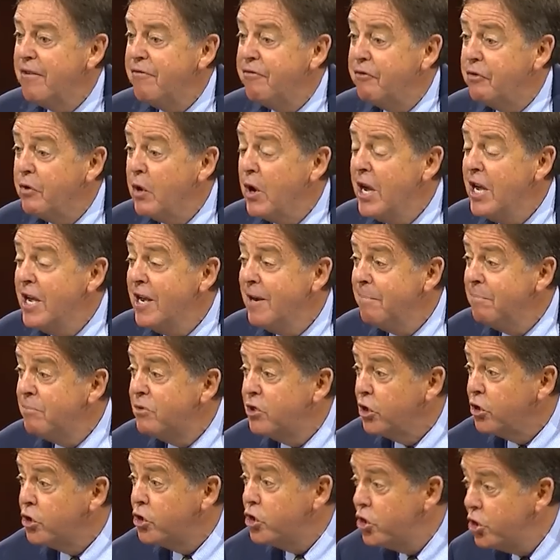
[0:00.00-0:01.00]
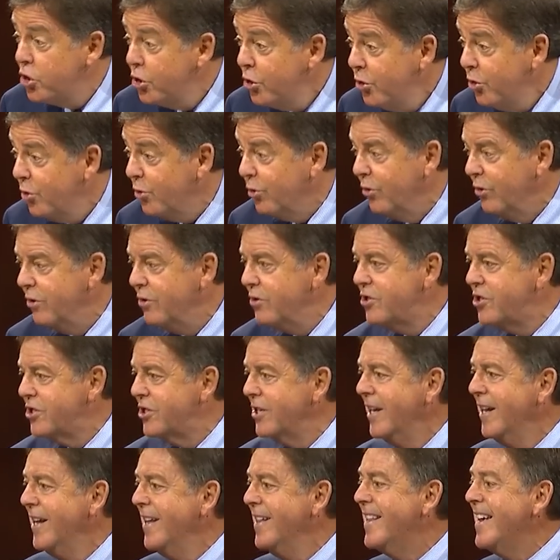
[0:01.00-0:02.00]
freedom to choose,
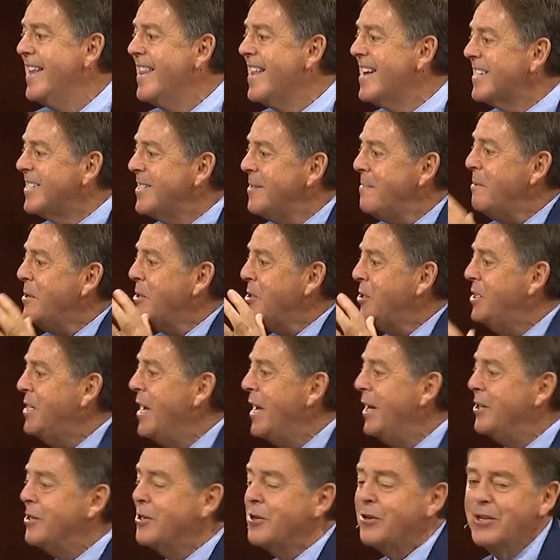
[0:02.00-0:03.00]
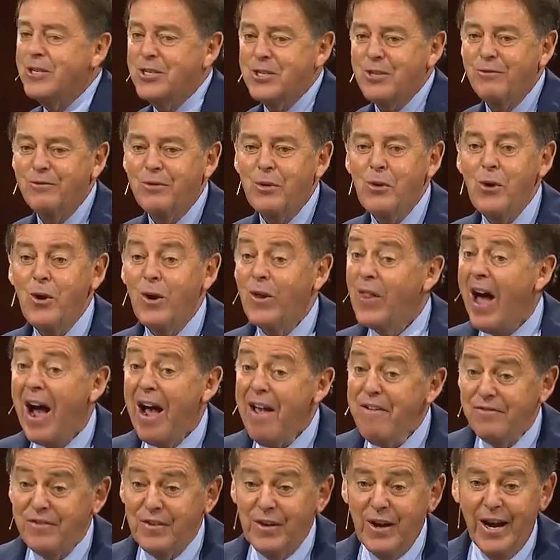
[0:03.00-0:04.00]
then that's the most dangerous of all,
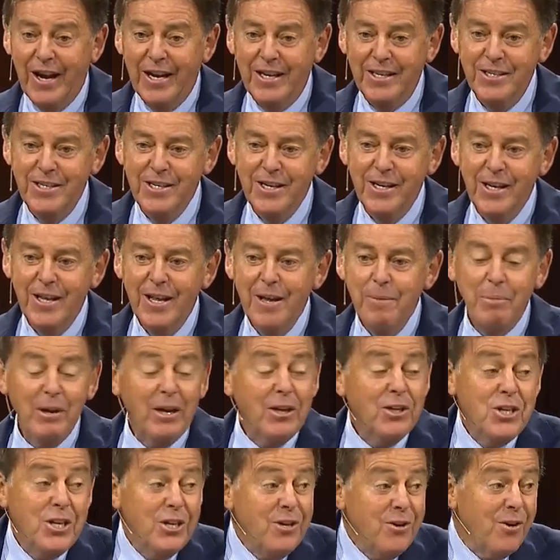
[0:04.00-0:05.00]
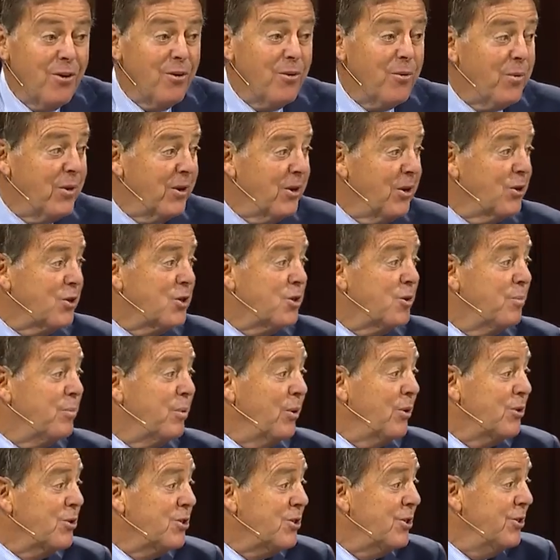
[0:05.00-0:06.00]
I find, because you don't know what you're
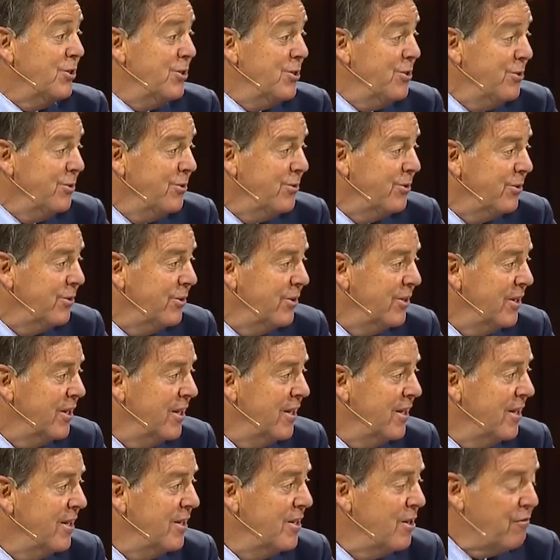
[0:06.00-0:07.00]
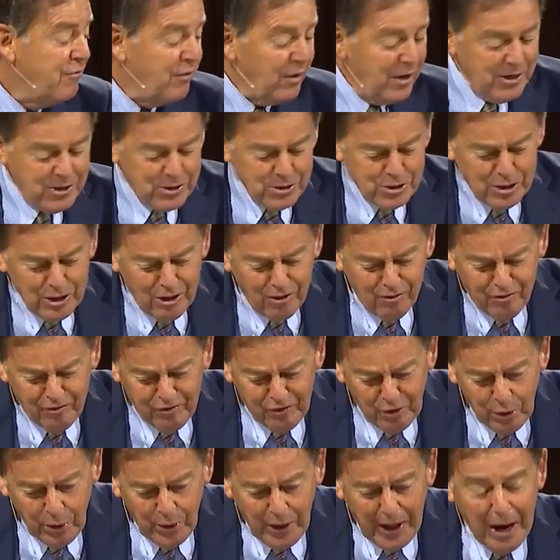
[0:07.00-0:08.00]
supposed to do you find yourself
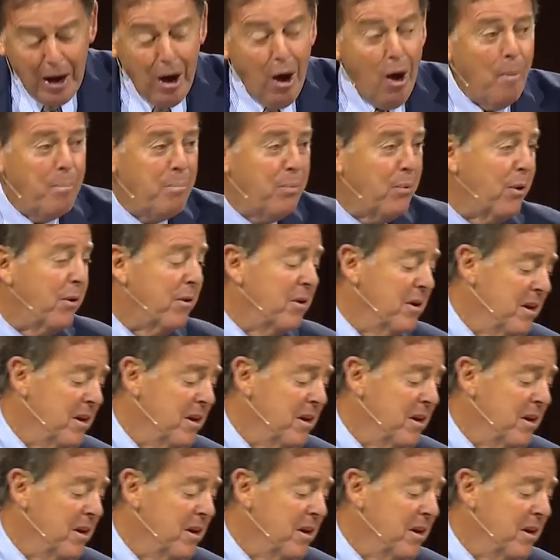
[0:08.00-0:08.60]
phoning up, or